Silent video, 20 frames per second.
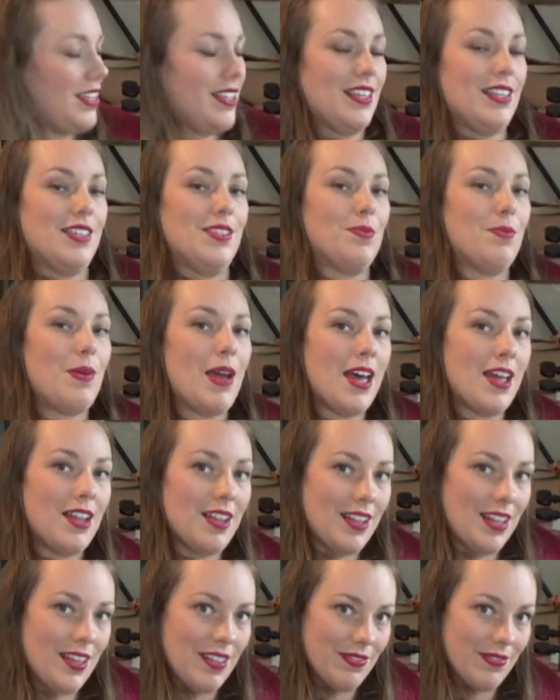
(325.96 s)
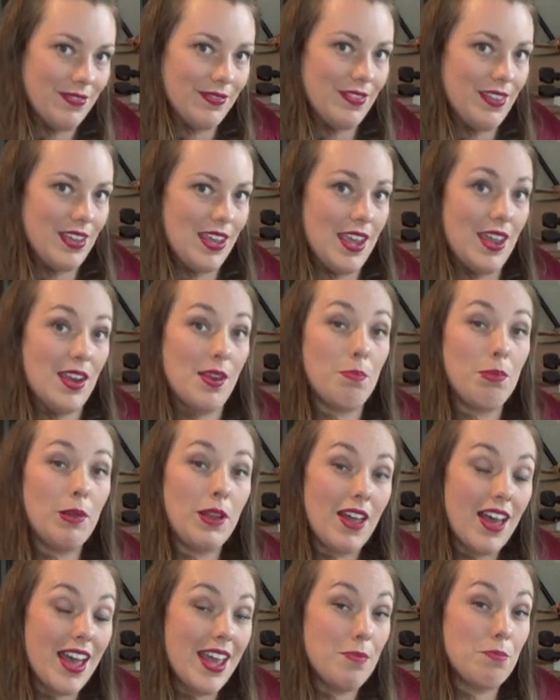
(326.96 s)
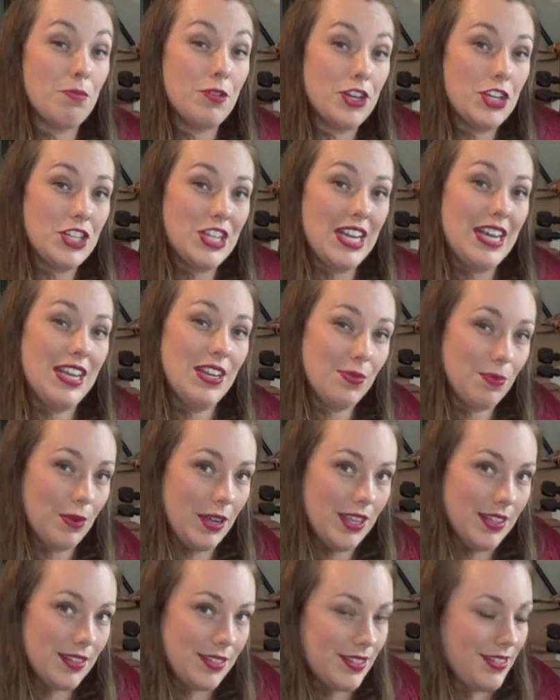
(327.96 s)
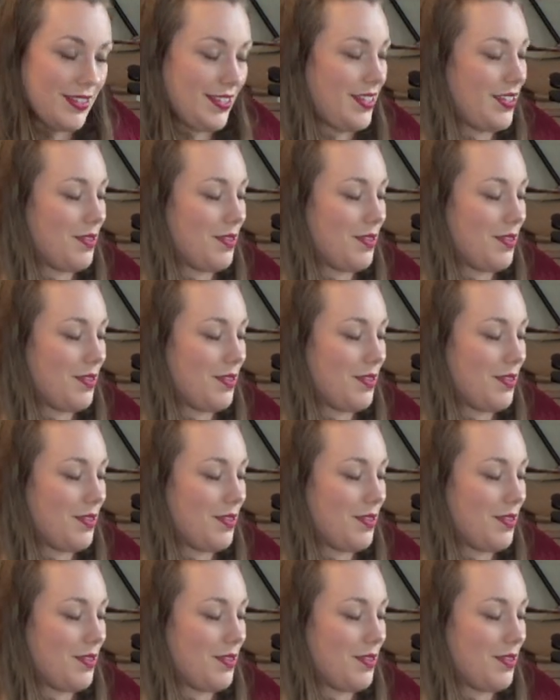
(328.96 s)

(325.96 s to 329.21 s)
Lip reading: as well and apply pressure inwards